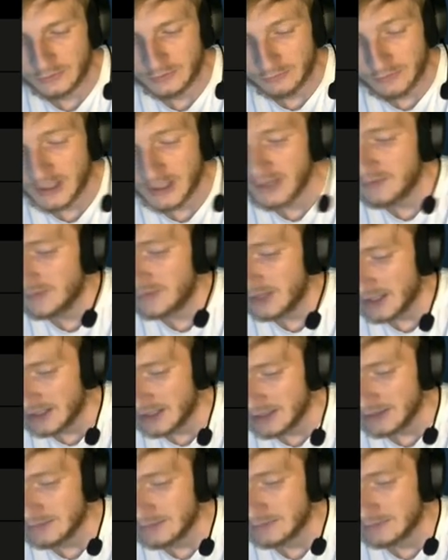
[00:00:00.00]
lot of
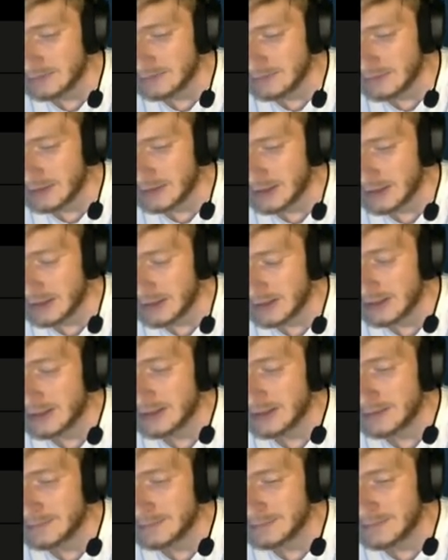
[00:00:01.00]
hate.
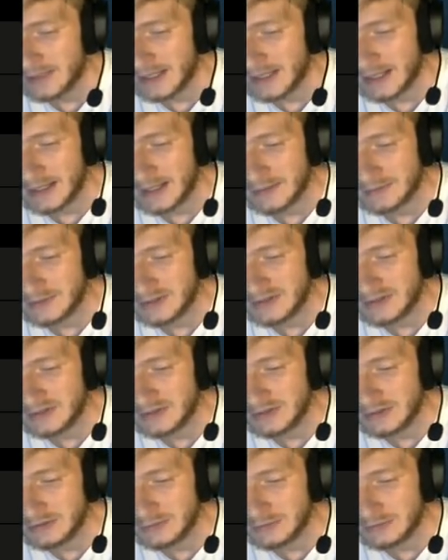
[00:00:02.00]
Um, they have to
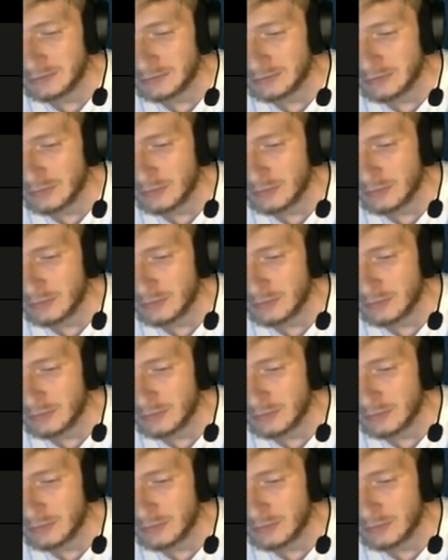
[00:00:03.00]
deal